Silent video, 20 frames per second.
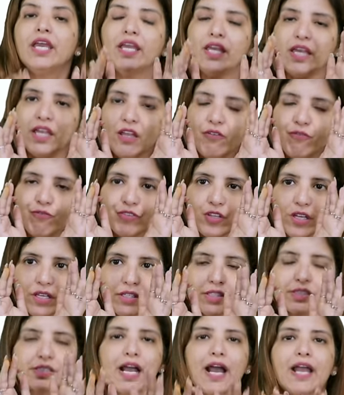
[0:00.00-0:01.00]
If there
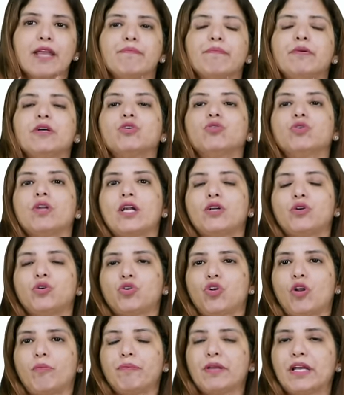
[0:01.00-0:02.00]
is
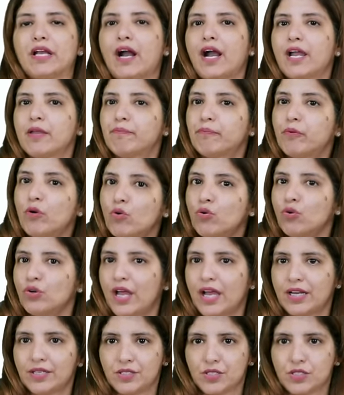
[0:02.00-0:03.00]
hypergonadotropic
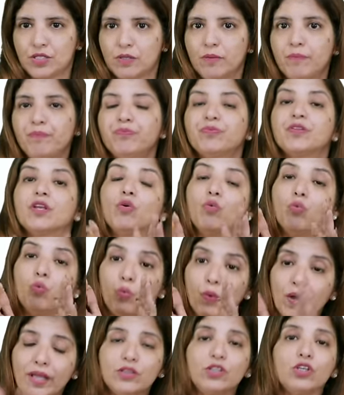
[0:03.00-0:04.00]
hypogonadism
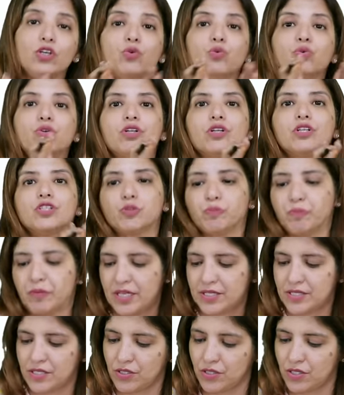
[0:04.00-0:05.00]
with uterus
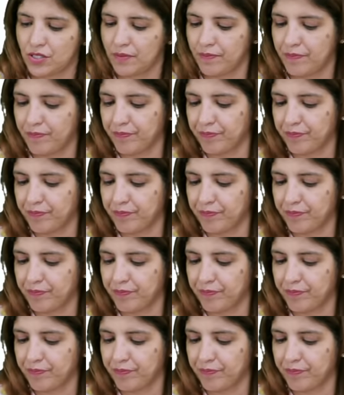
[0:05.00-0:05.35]
present,